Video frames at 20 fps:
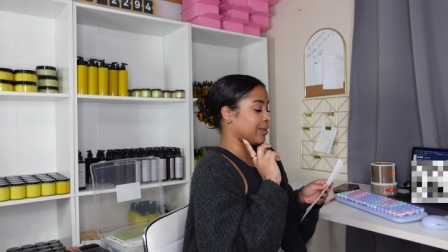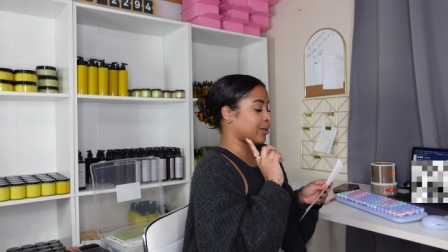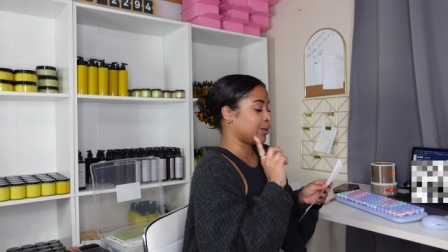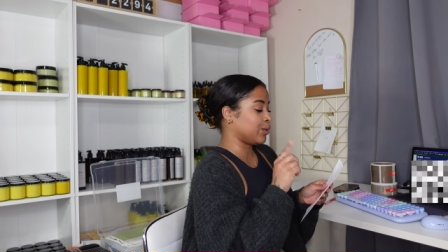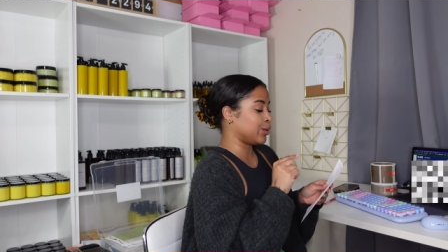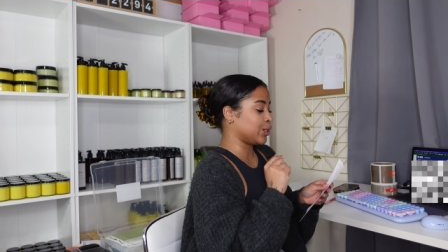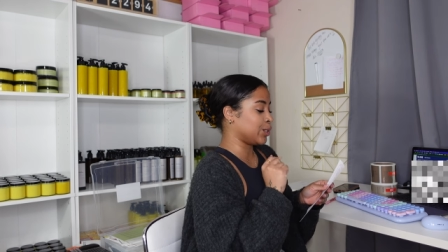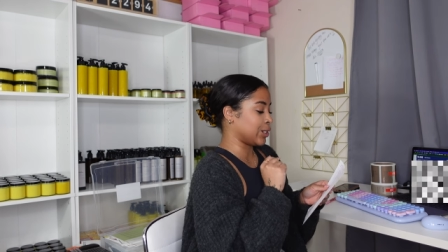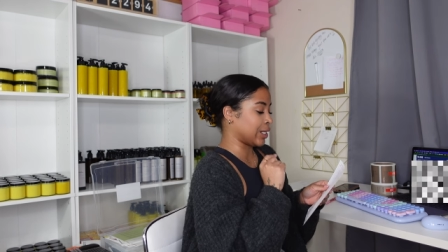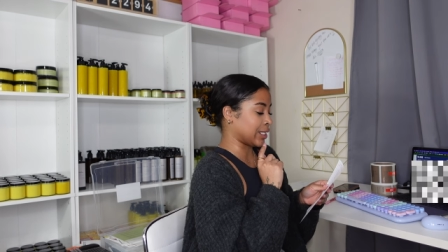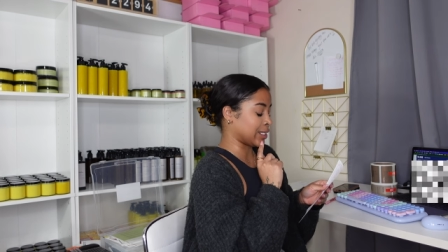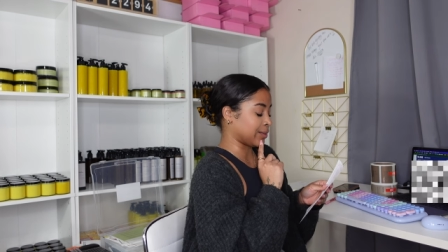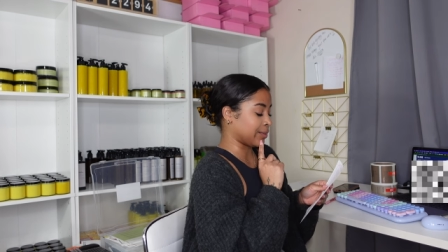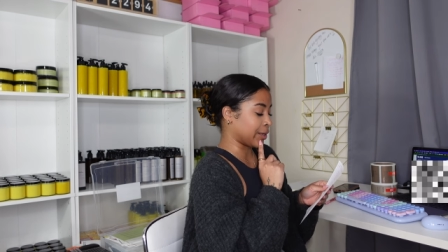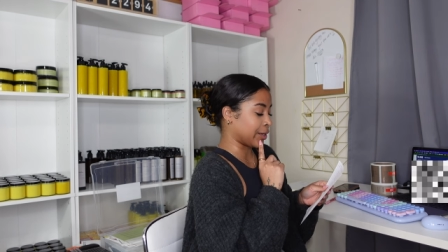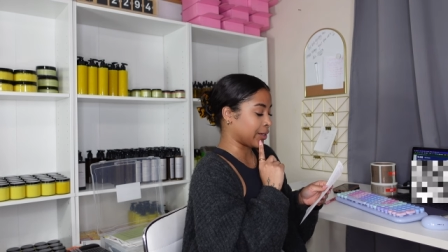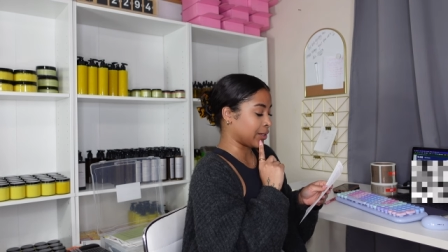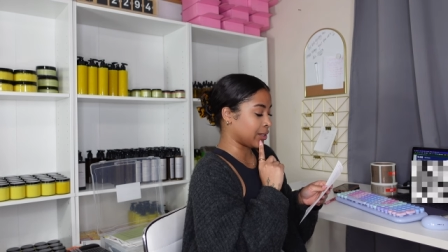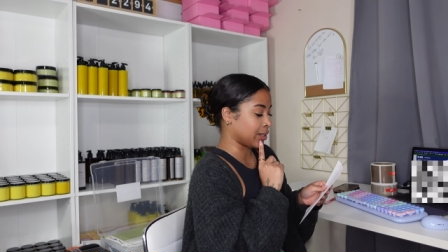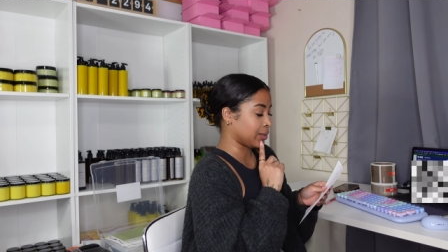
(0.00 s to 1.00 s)
We'll do that
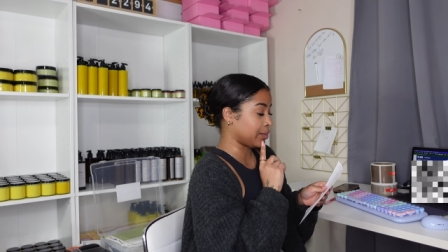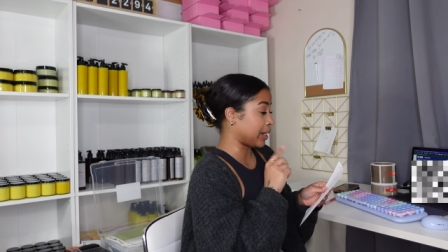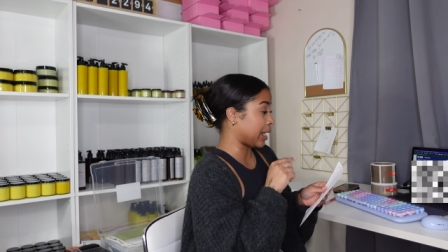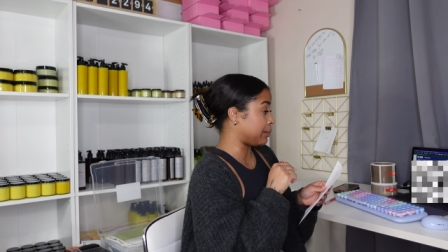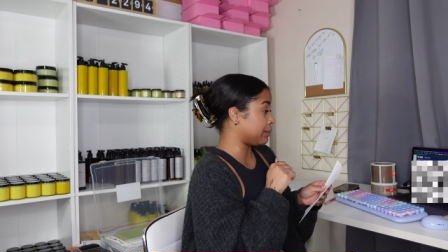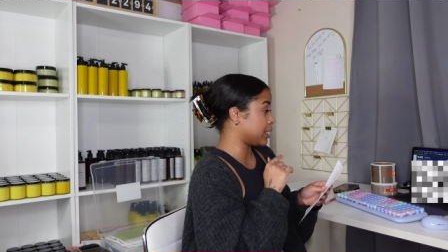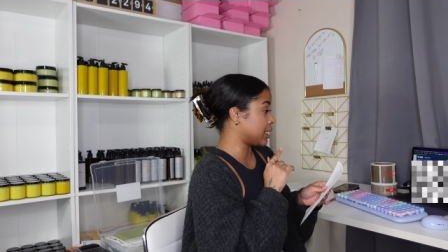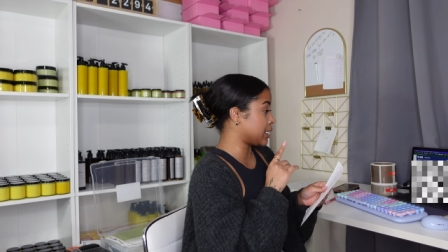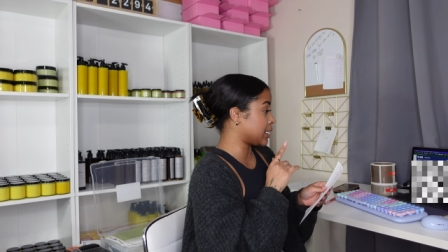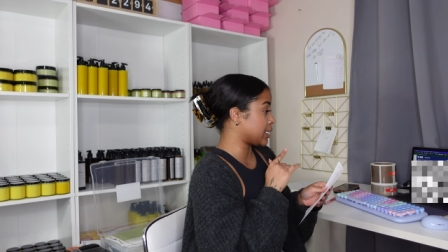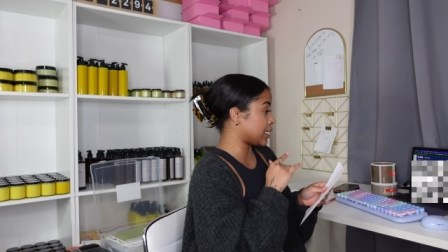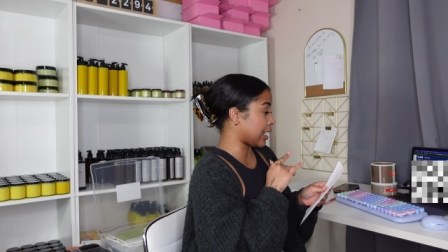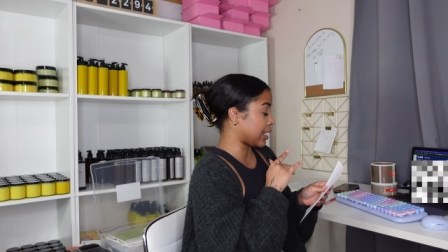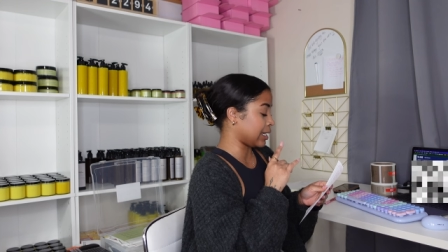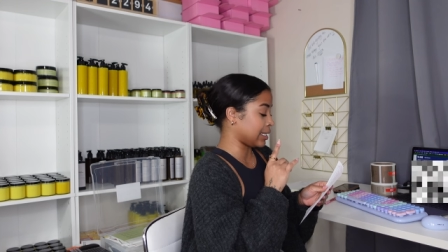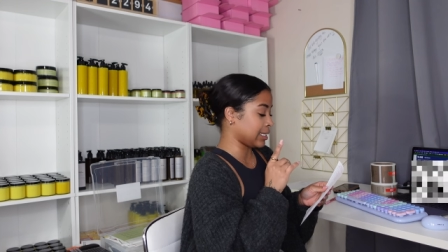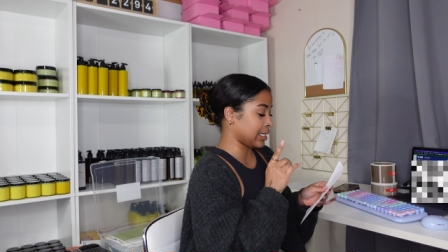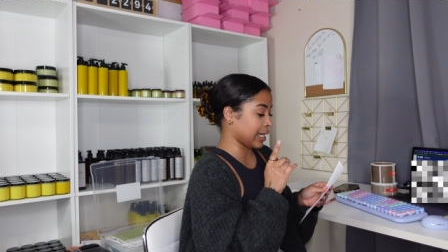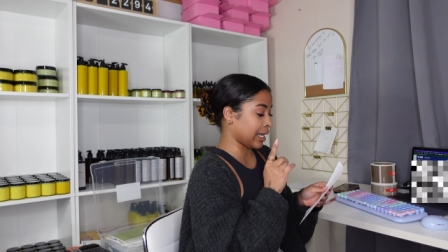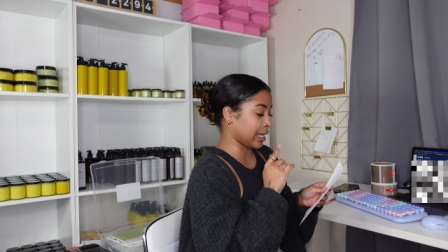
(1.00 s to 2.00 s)
tomorrow, but I'm gonna design
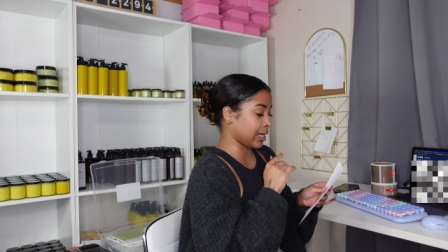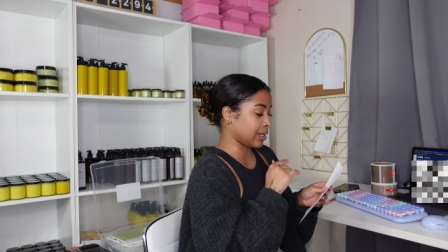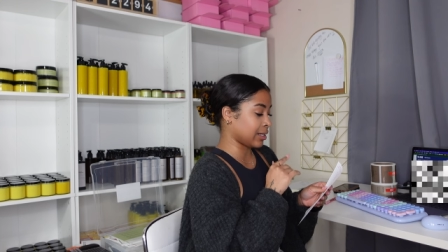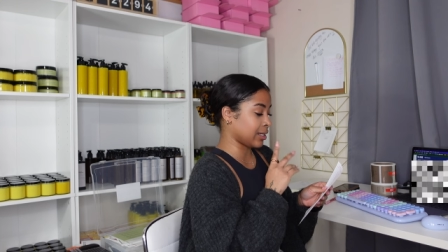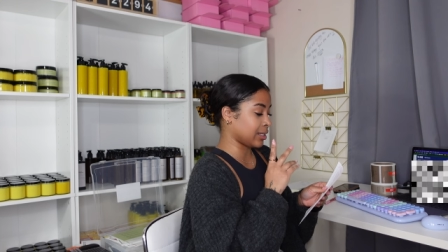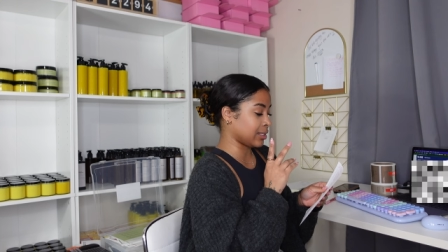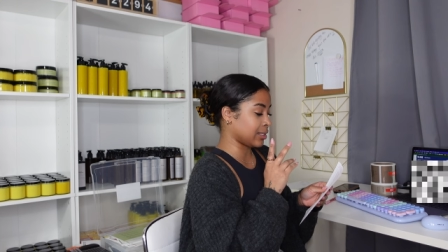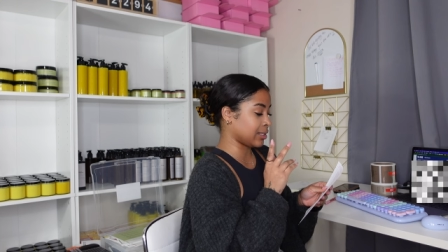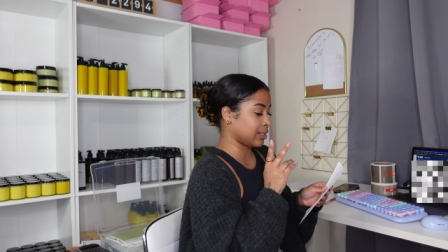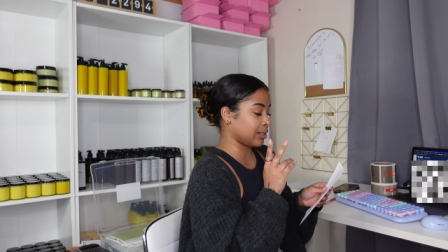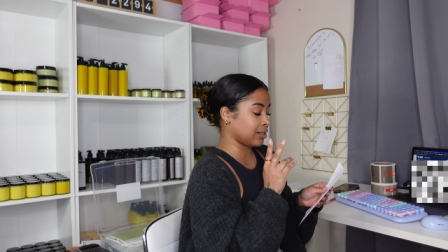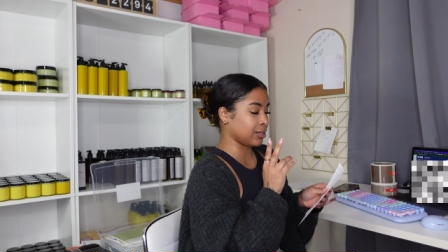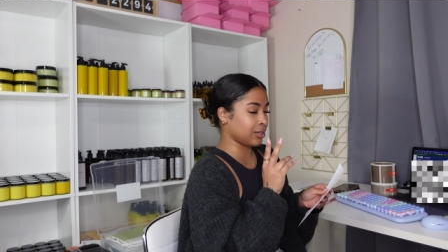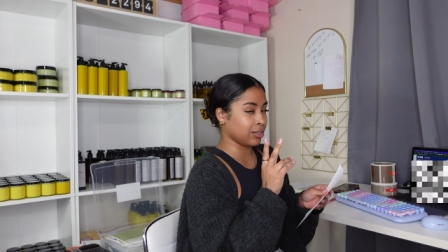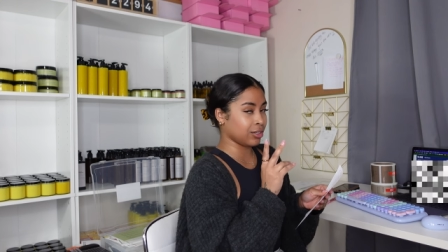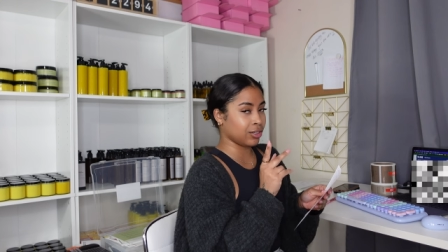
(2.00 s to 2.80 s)
it today because